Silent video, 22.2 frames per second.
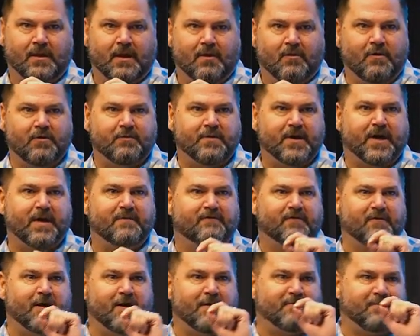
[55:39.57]
We have become
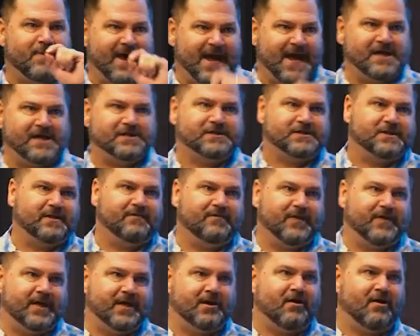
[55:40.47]
very passive
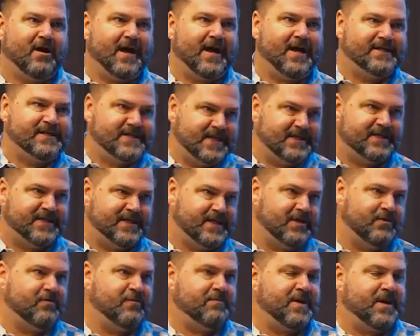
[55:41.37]
in our
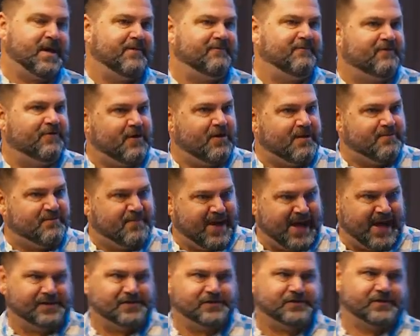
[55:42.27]
identity. We have become very
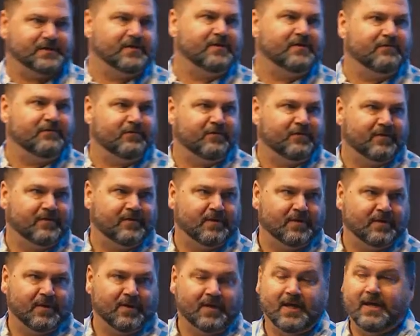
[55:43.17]
passive
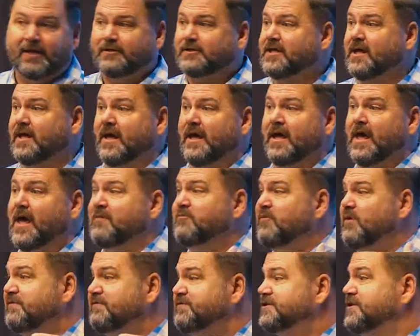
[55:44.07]
to, and
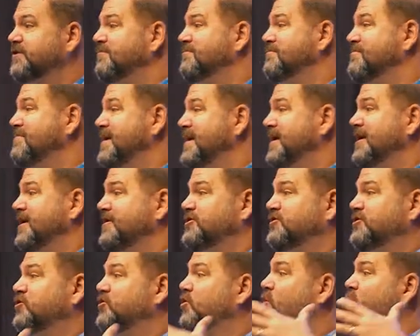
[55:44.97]
we've submitted
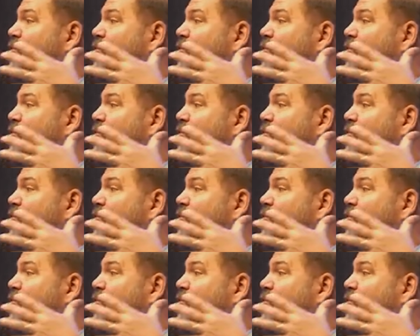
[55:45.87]
to the